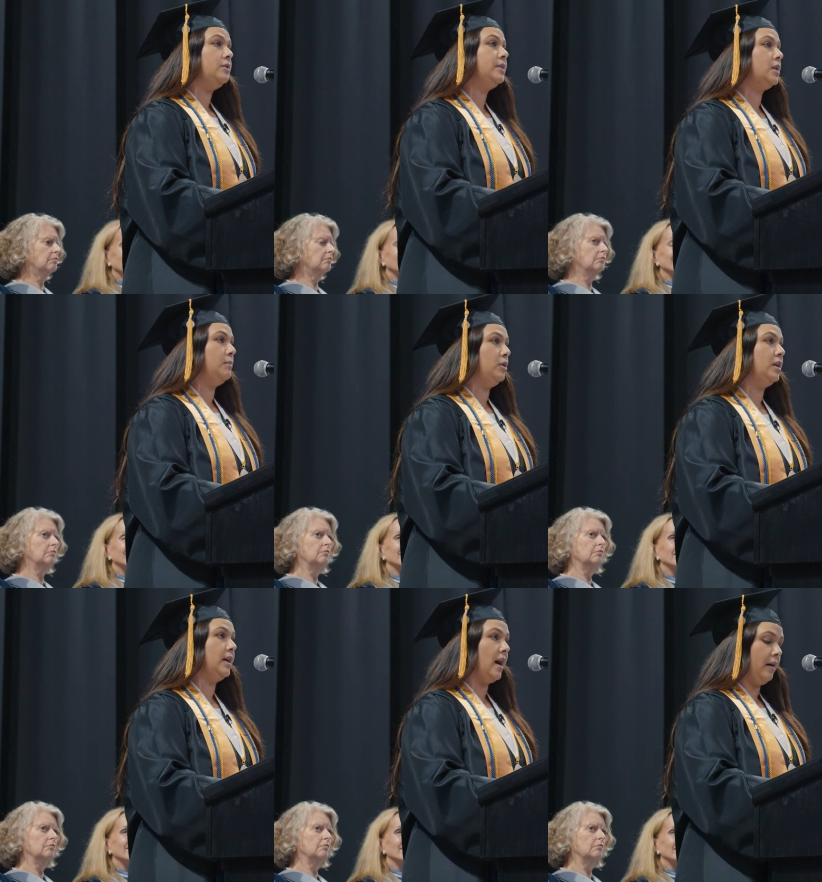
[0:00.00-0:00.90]
Speaker 1: Louis
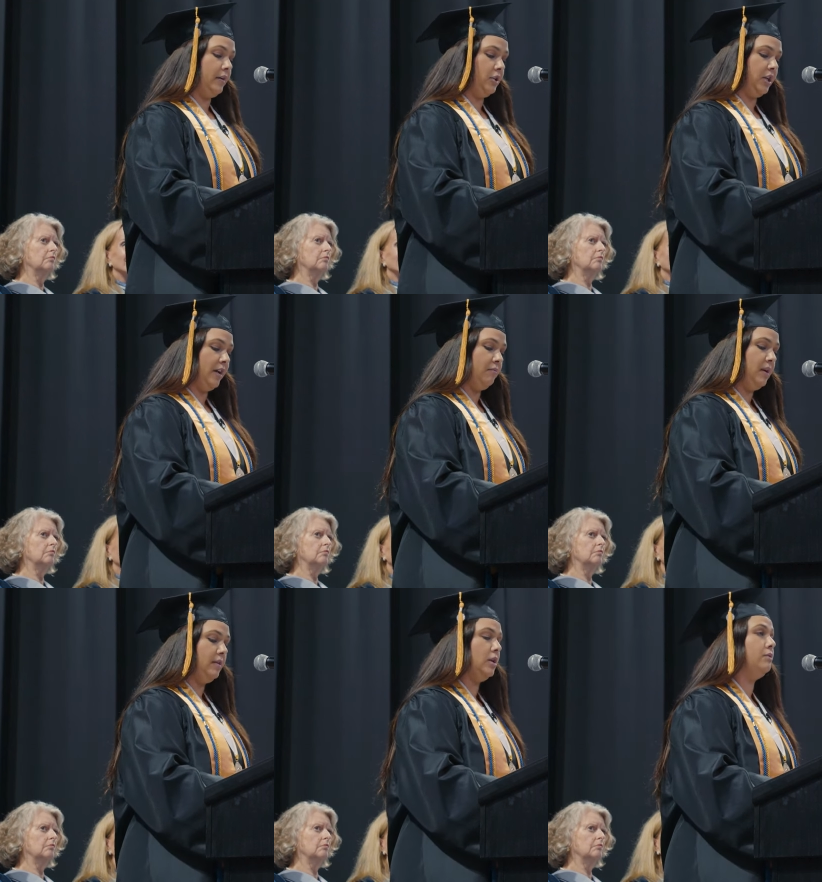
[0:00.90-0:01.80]
Community College gave
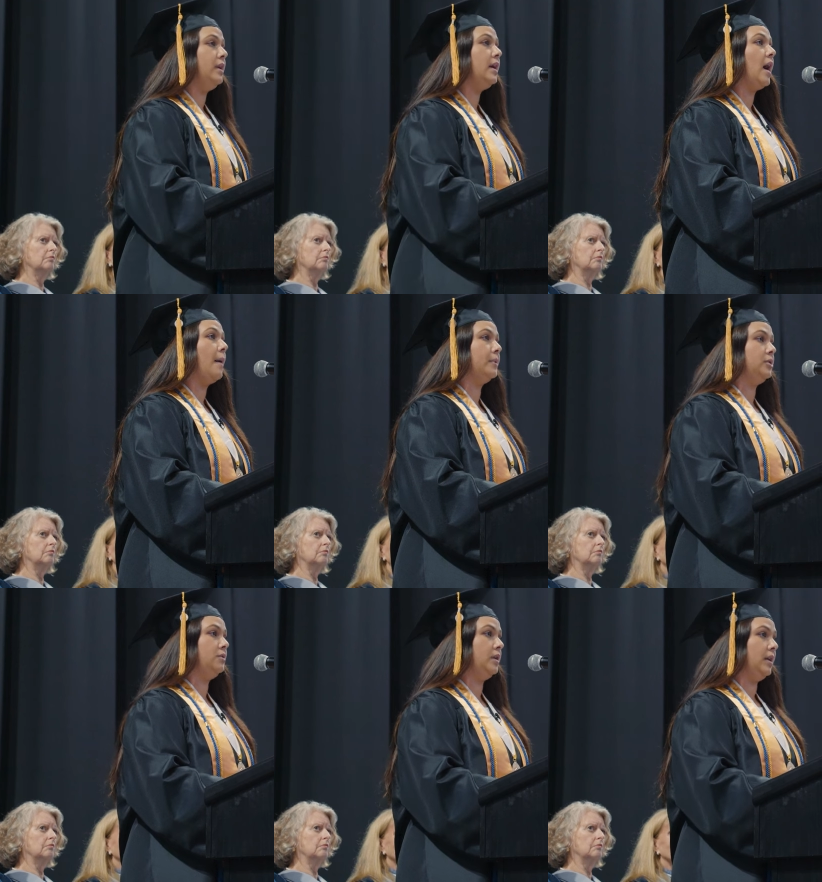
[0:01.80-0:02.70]
me the unique
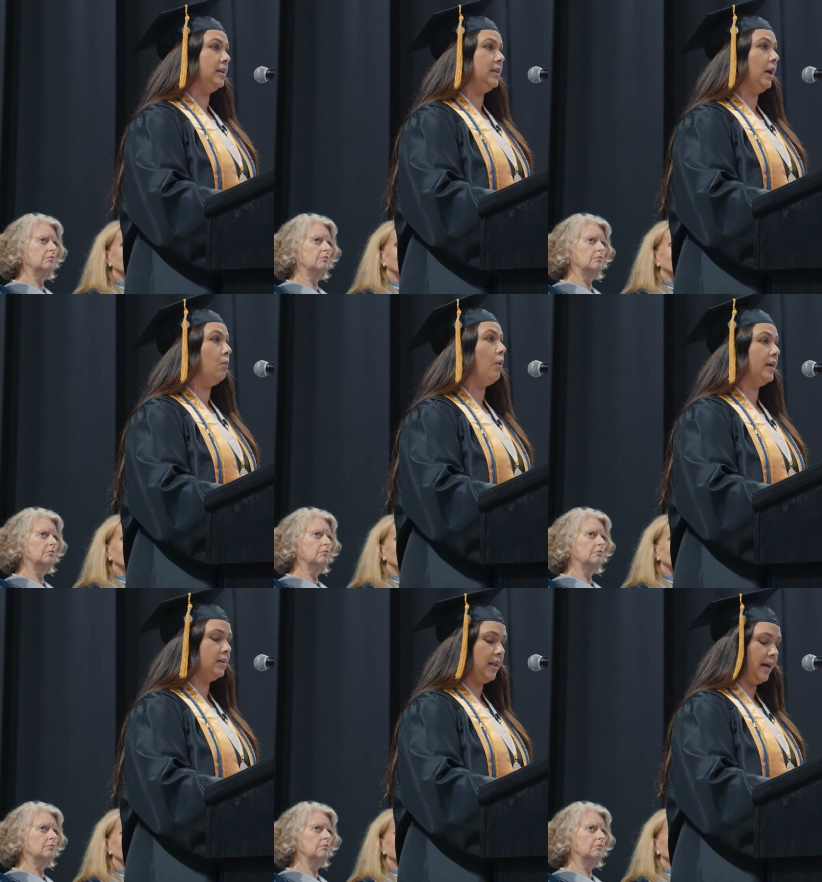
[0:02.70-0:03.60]
opportunity to take
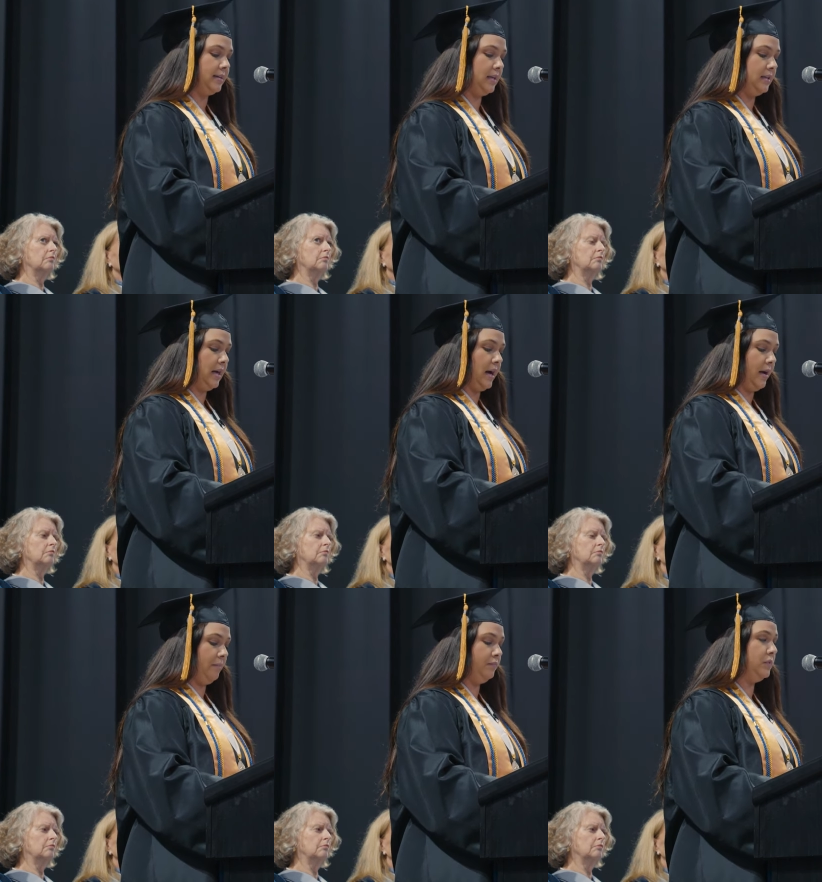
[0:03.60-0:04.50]
one class at a
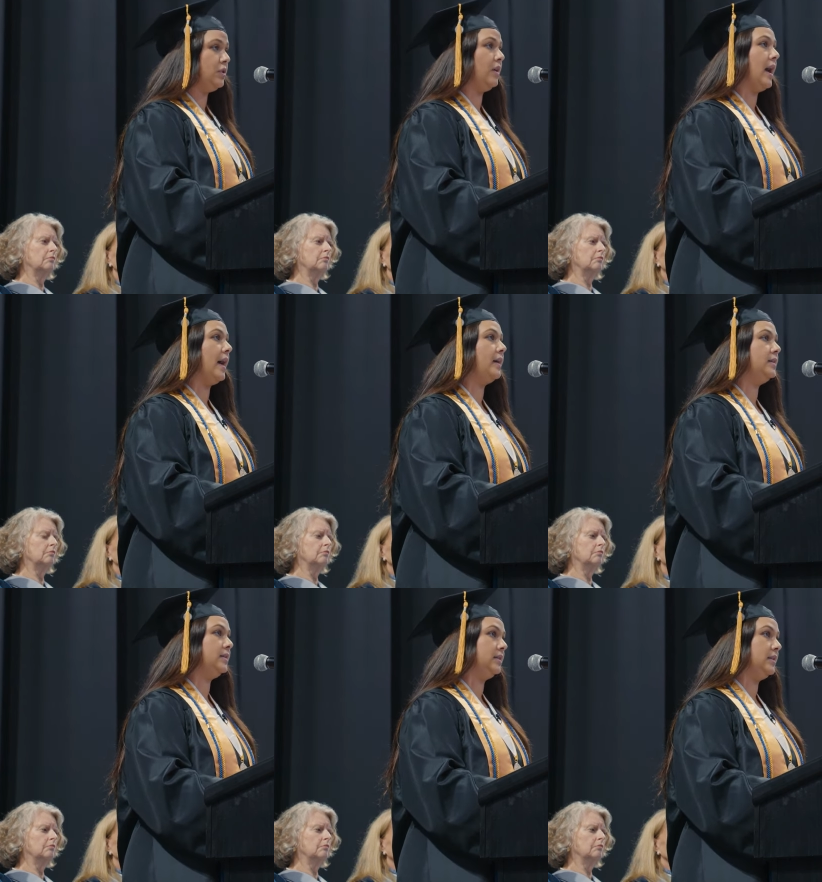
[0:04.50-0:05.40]
time so that I
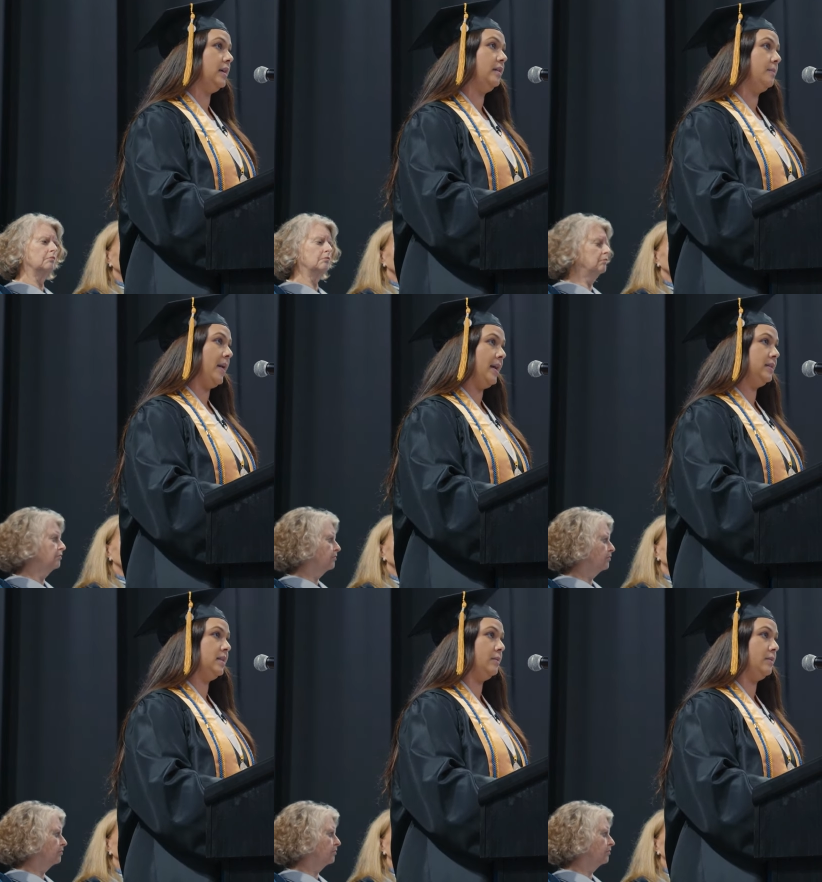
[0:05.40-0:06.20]
could succeed at the pace